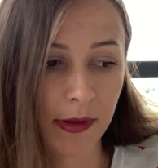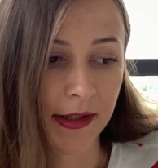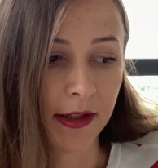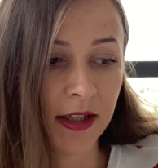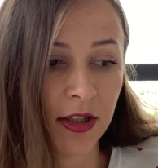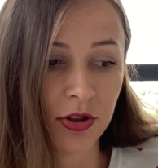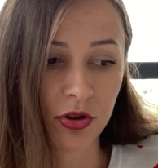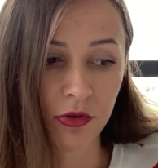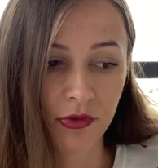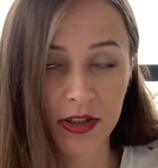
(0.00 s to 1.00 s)
a plan.
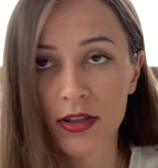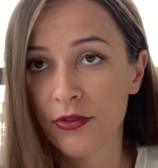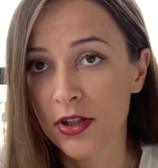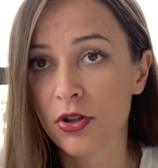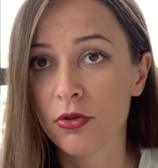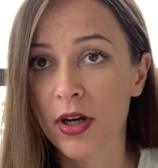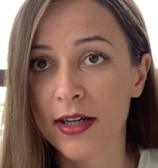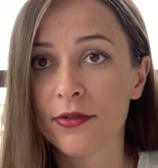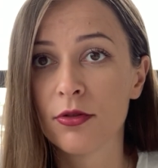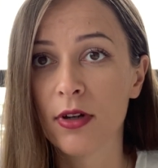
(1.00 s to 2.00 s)
So first thing, you
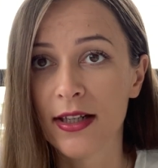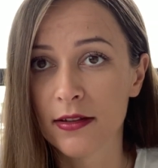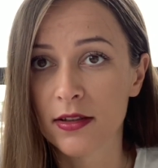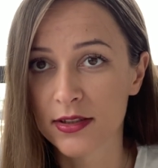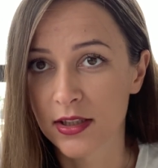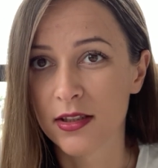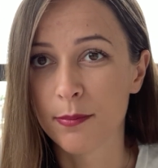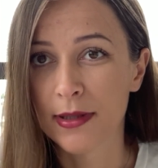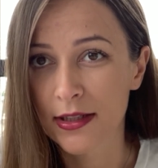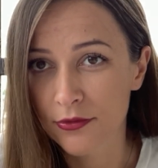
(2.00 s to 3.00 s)
have to understand the
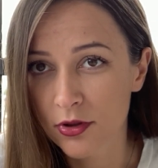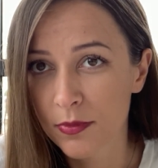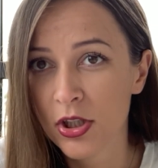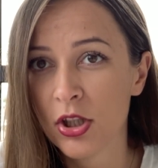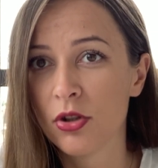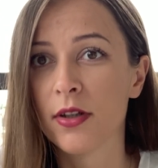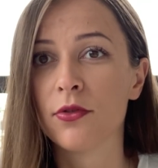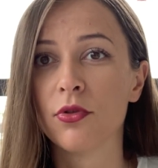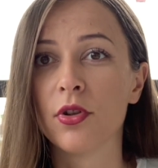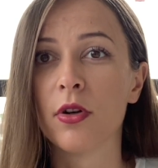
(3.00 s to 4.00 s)
platform. You have
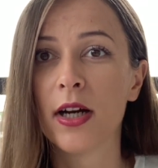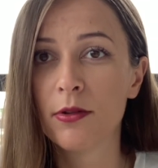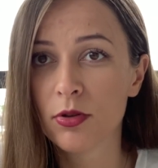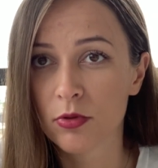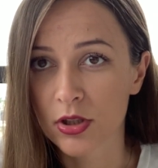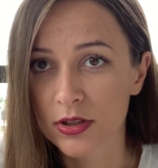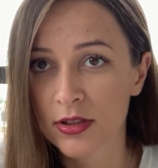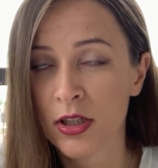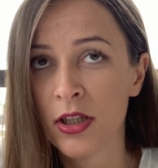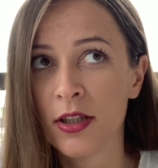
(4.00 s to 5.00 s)
to know how it
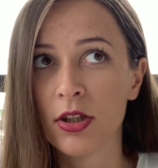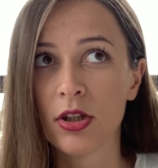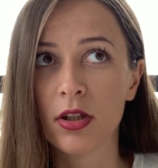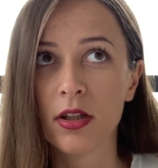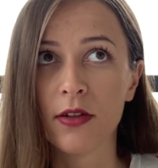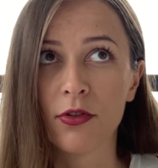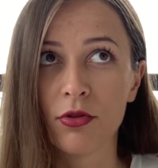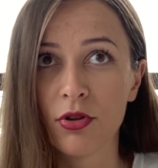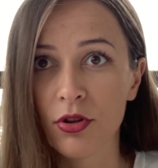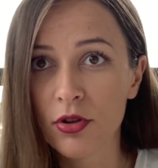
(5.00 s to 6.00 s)
works. If
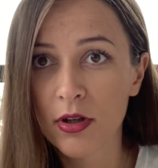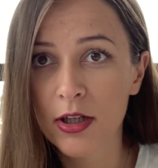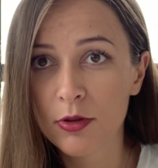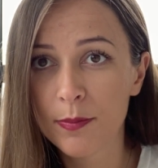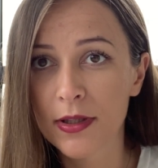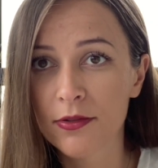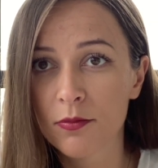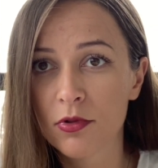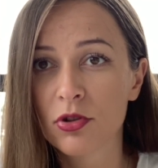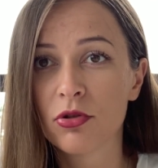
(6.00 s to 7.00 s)
you don't know how the
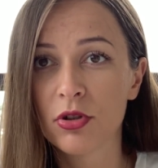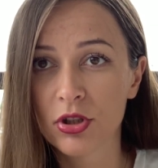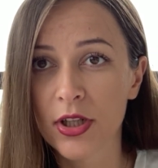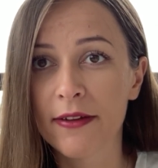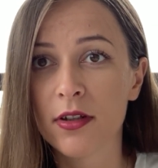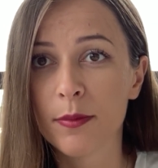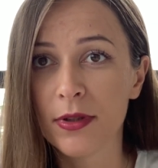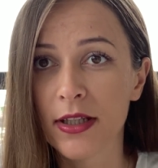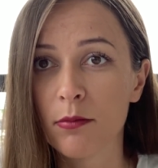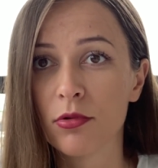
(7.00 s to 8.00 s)
platform works, you will never
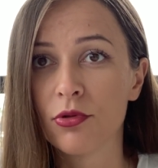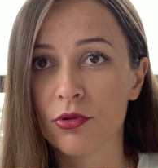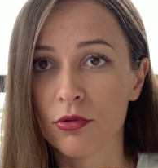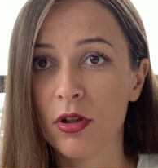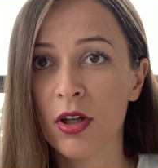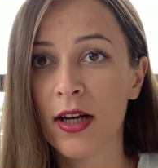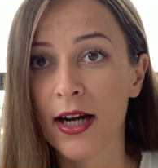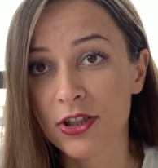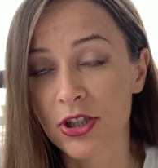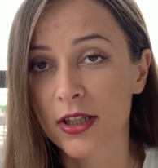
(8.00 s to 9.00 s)
be able to
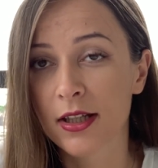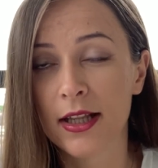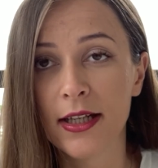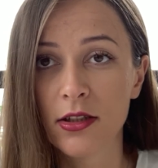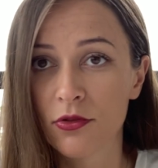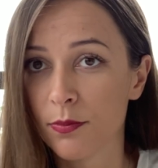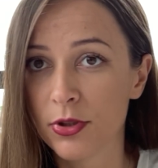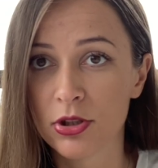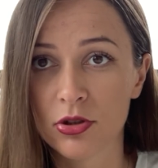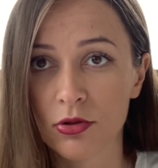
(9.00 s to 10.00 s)
attract clients from
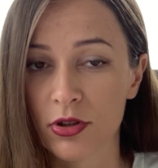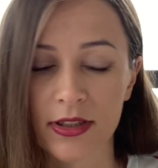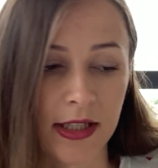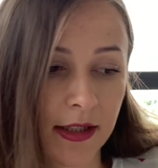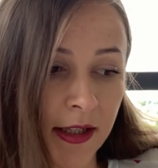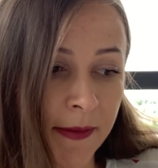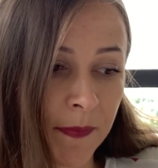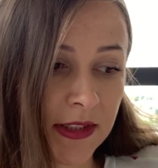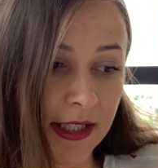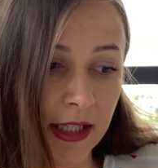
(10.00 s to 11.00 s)
Pinterest to your site.
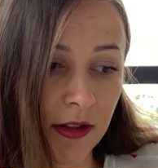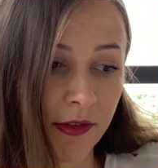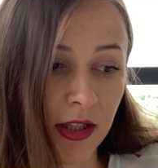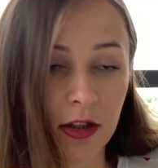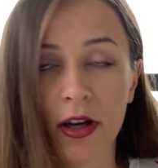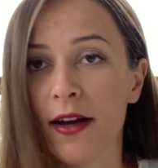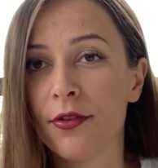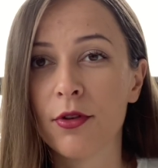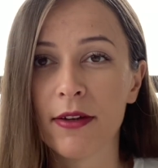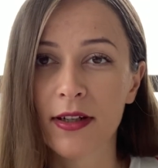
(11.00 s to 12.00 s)
Second thing, you
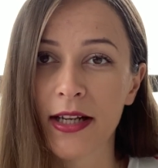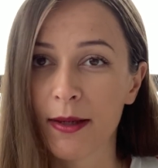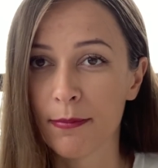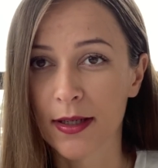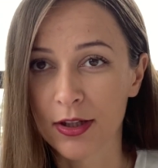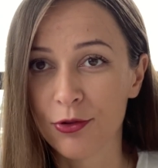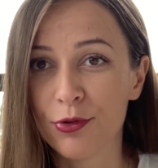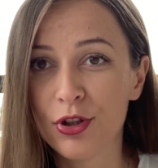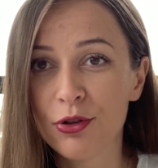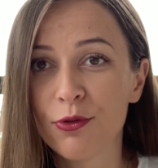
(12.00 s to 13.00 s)
have to have a game plan. You
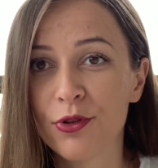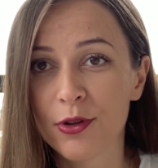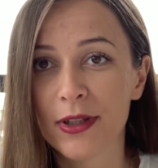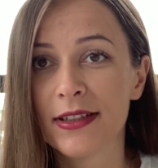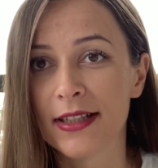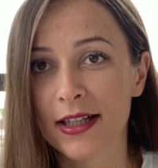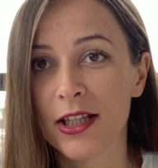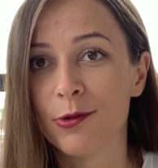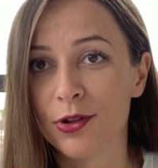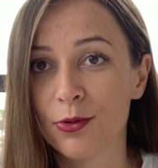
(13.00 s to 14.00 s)
need to know
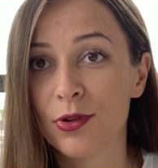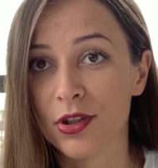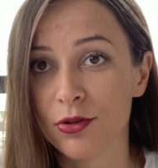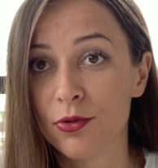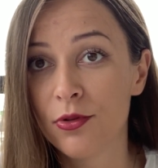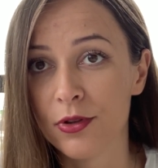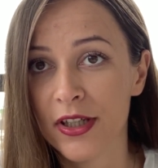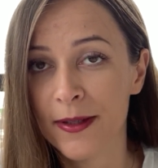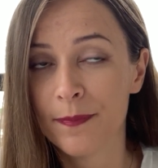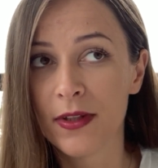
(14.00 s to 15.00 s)
exactly what you need to do
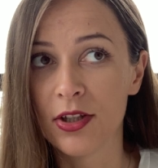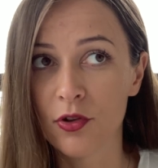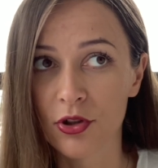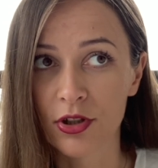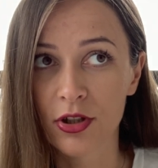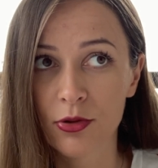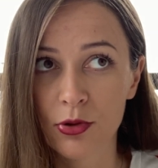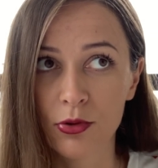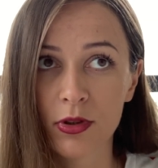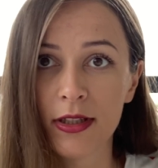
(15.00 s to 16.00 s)
in order to
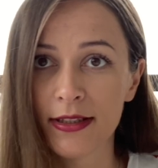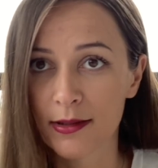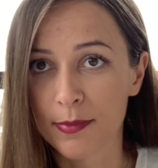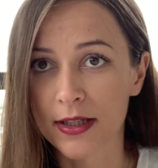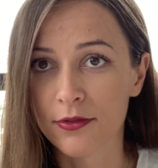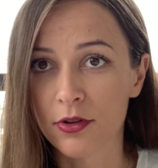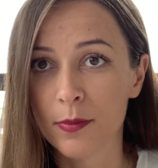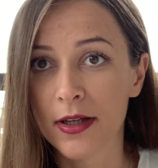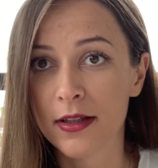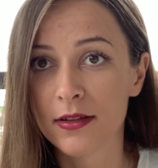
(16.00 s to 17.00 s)
utilize the
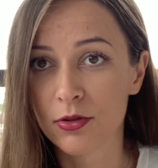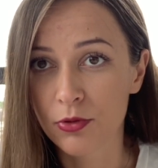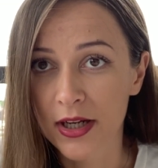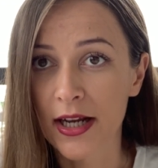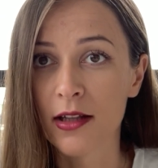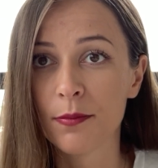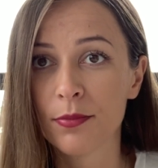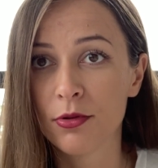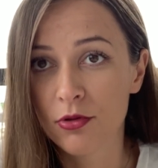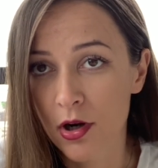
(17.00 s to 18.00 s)
platform to
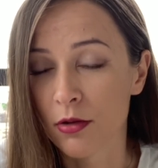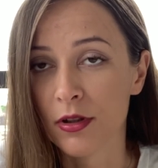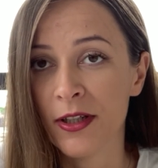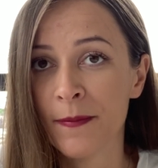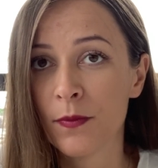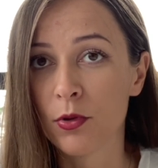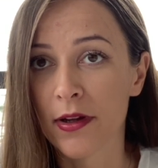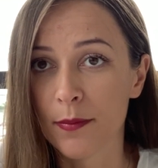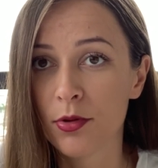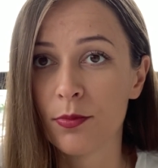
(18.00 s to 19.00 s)
help you grow, to
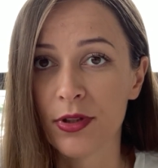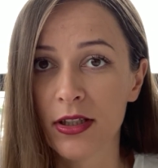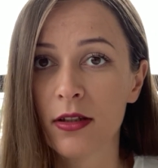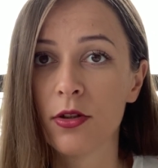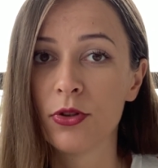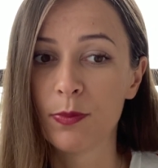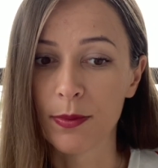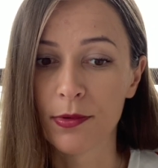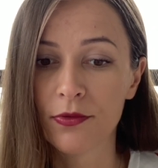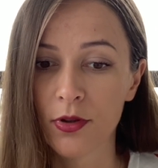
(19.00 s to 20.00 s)
help you bring those
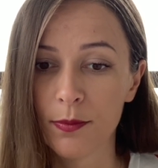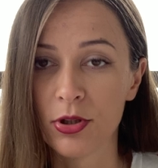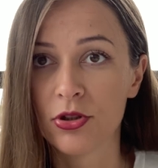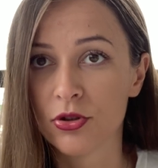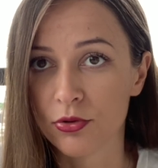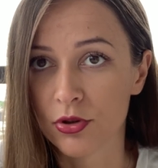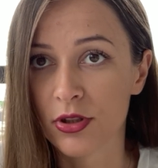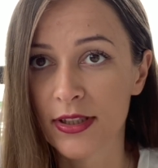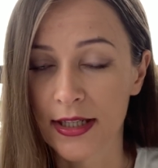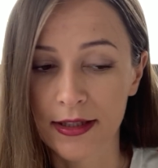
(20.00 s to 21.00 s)
people from Pinterest to your
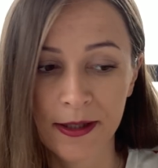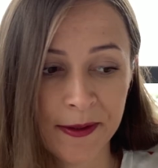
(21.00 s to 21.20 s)
site.